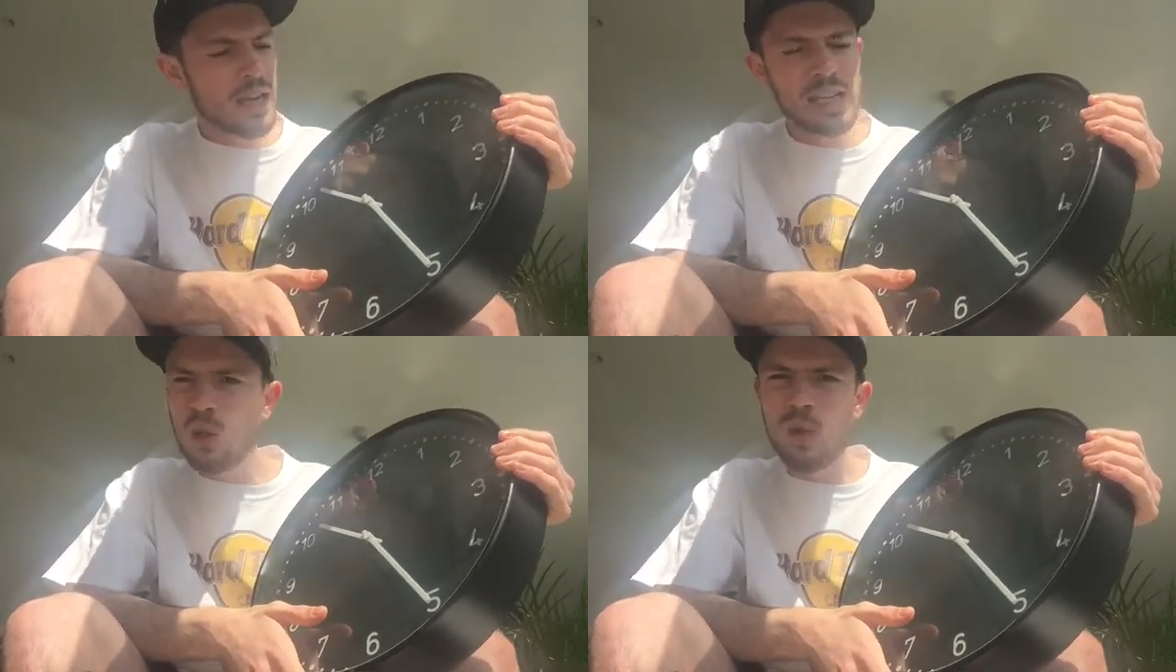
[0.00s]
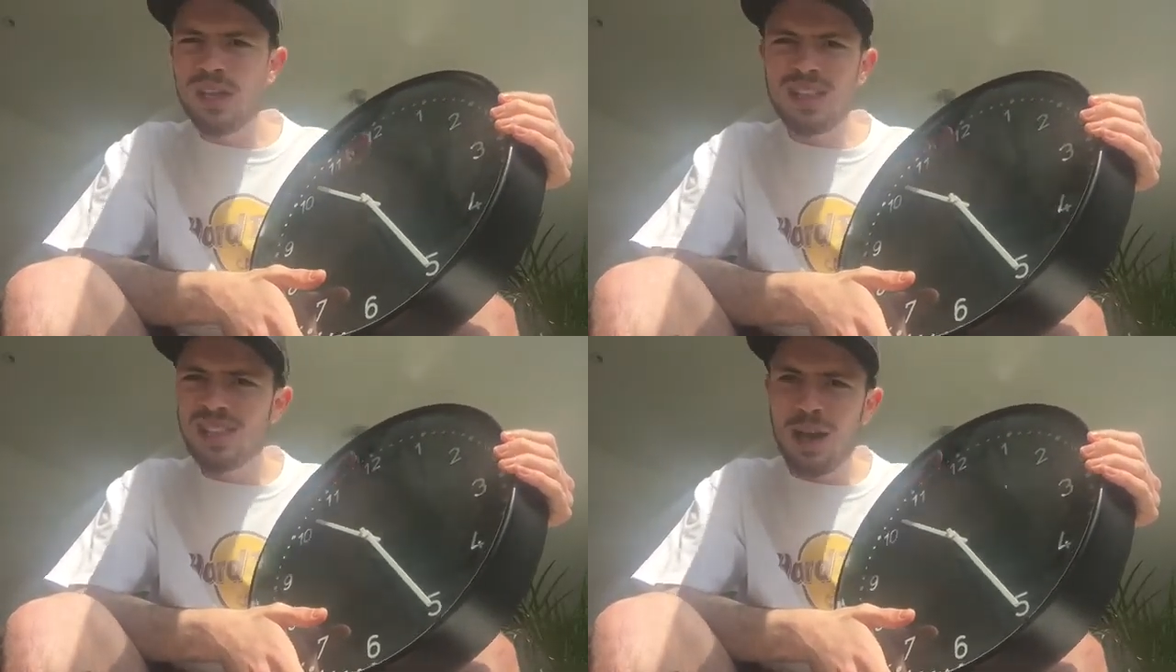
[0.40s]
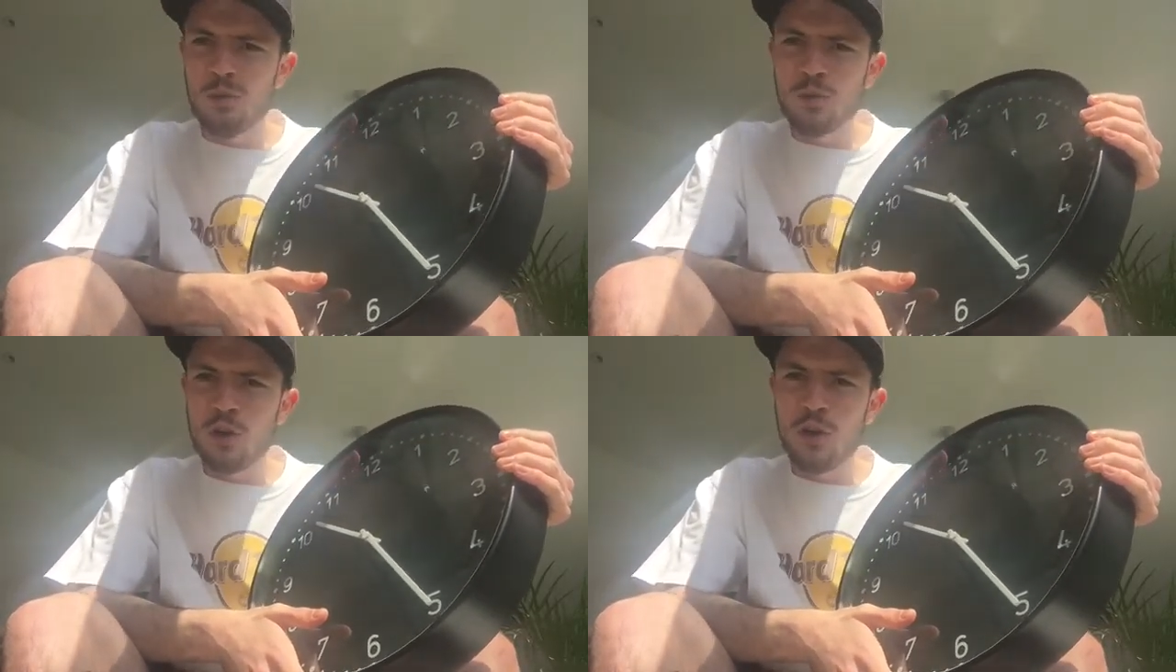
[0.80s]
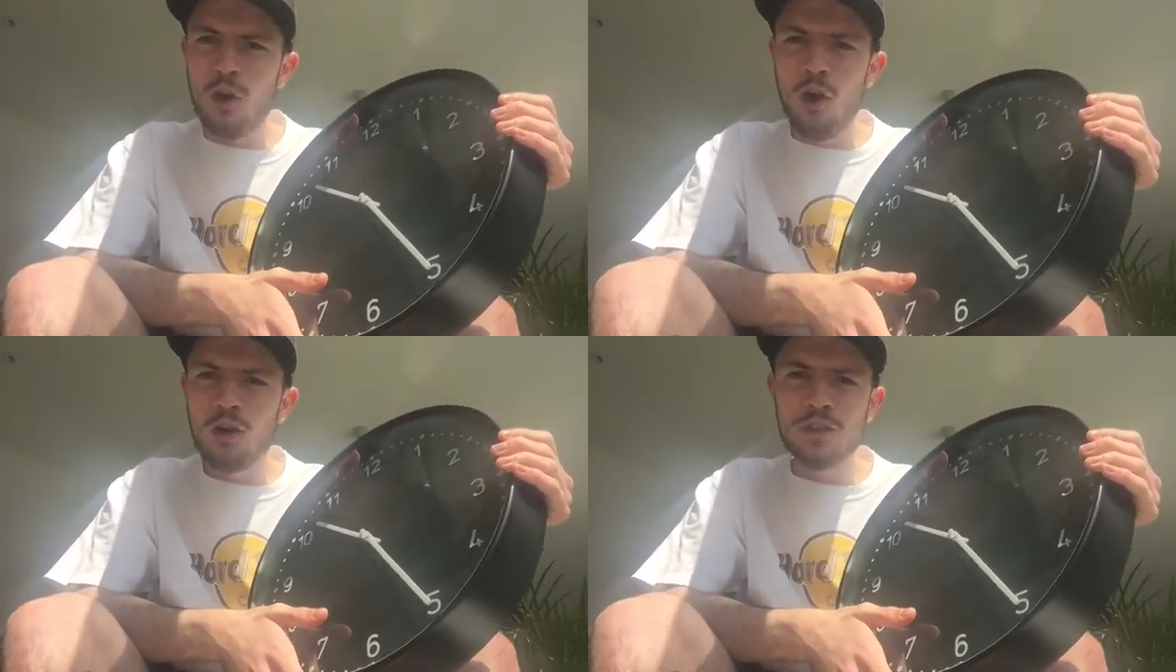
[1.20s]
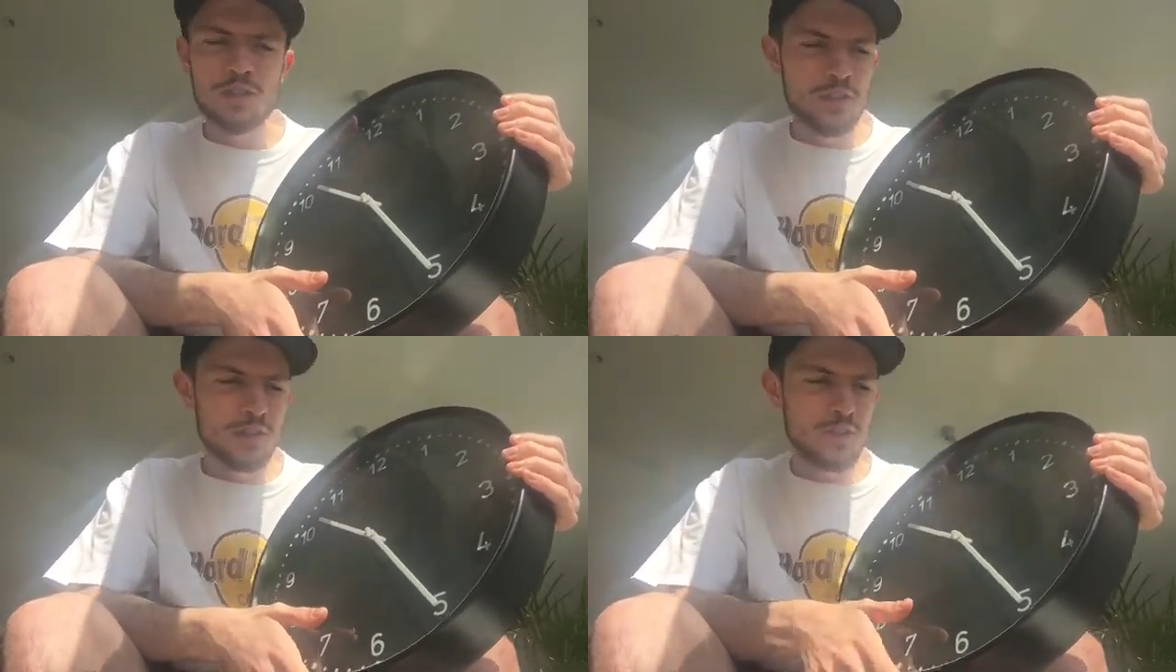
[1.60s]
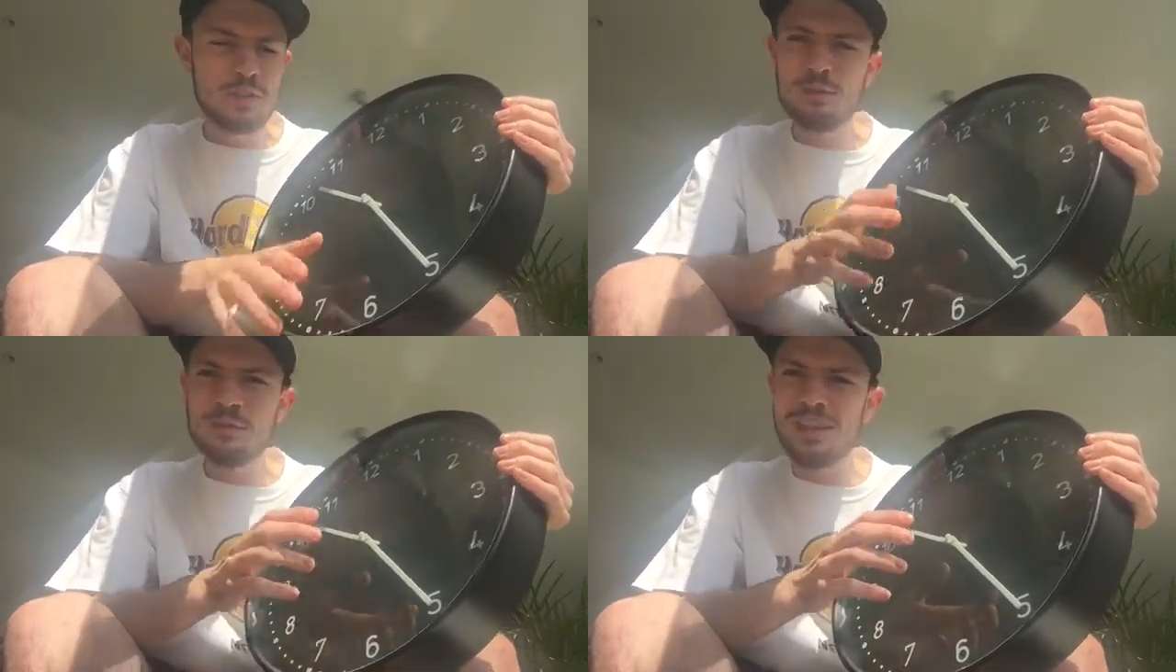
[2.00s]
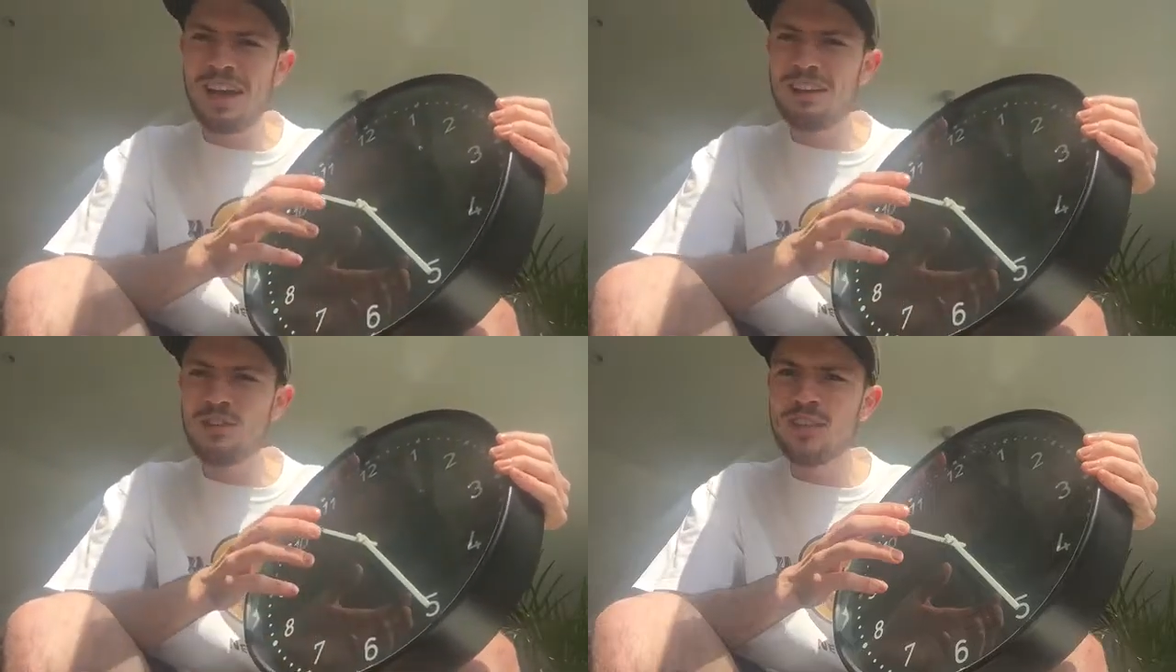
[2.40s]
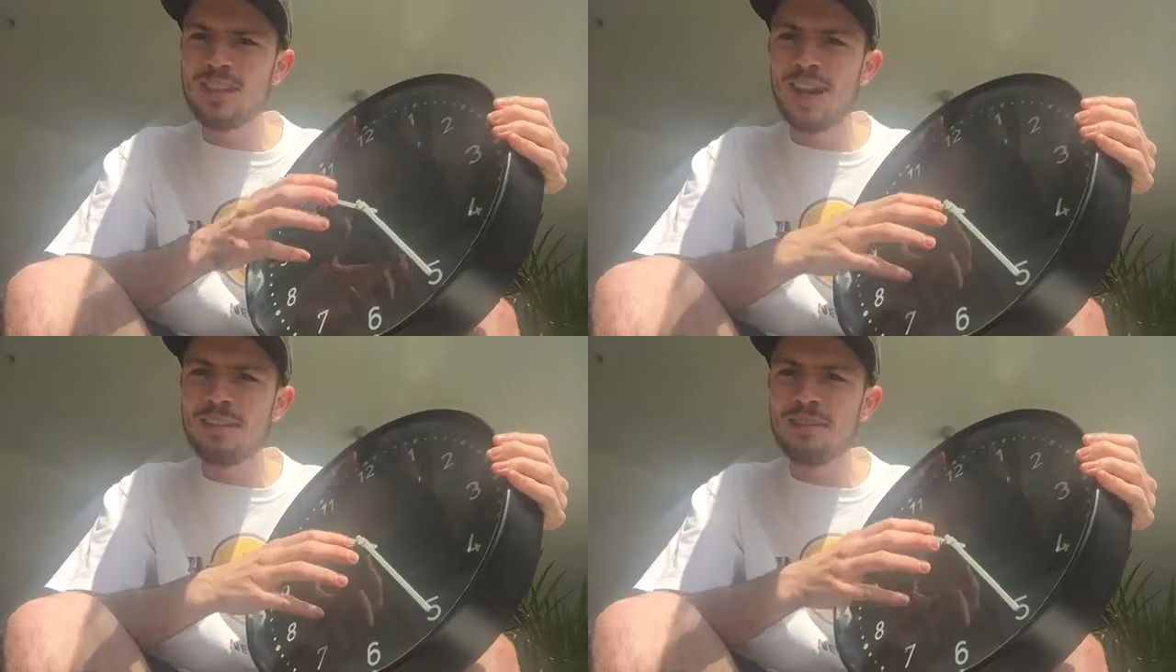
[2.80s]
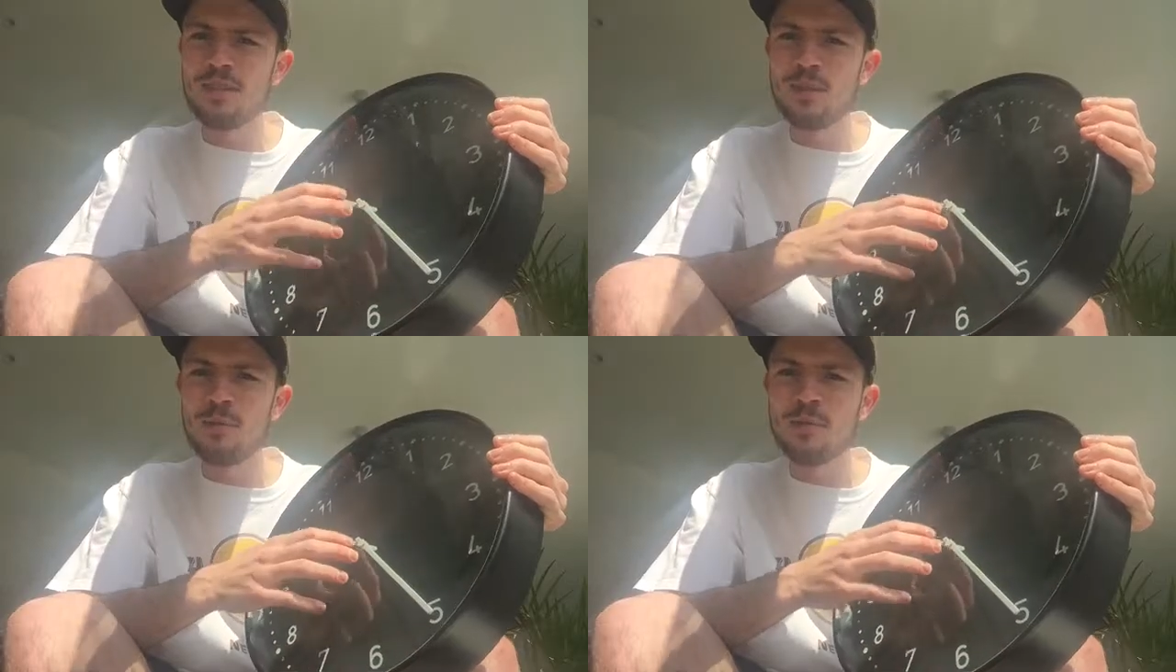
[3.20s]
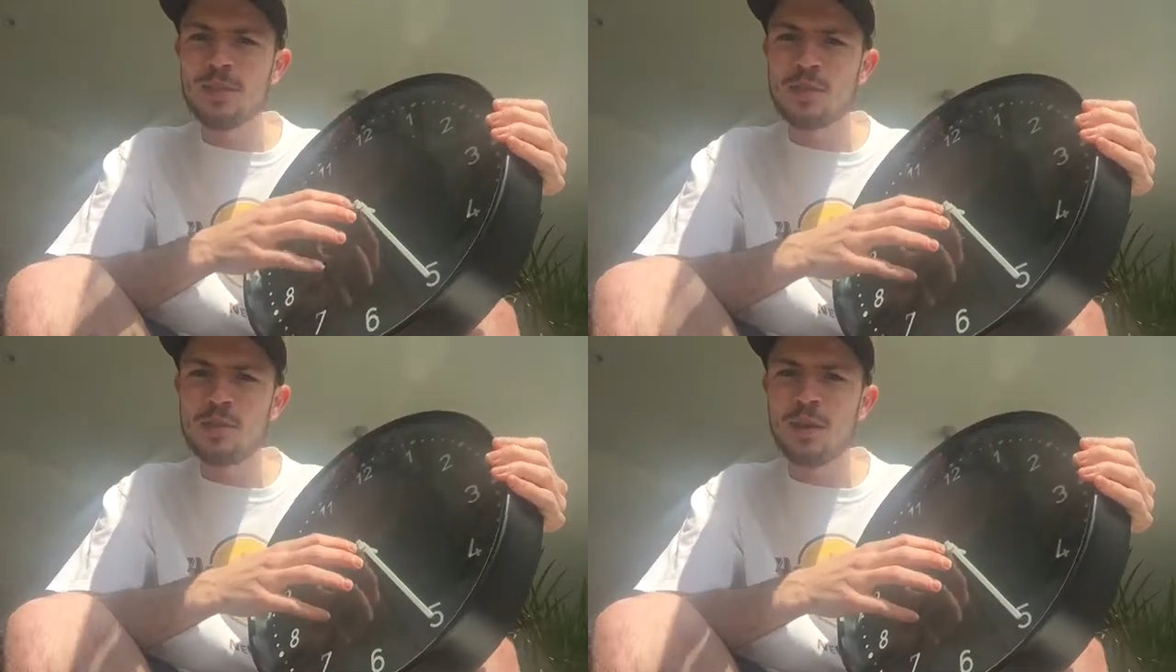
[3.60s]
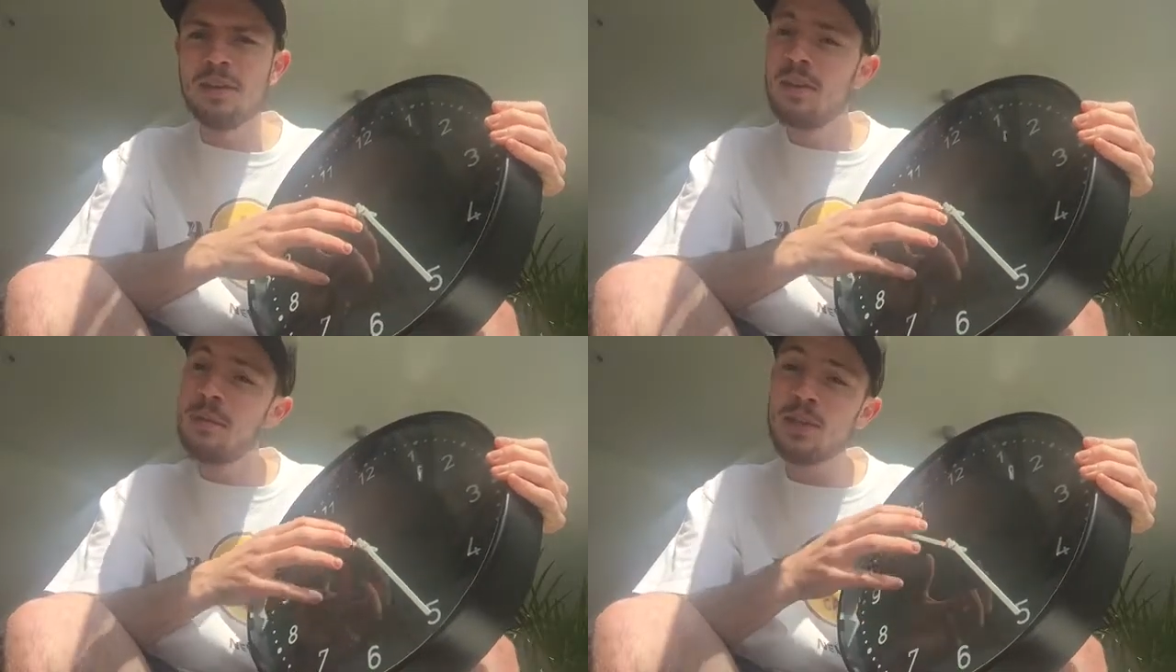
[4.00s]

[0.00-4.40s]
I don't like the sound on clocks, so I don't actually tend to use this one,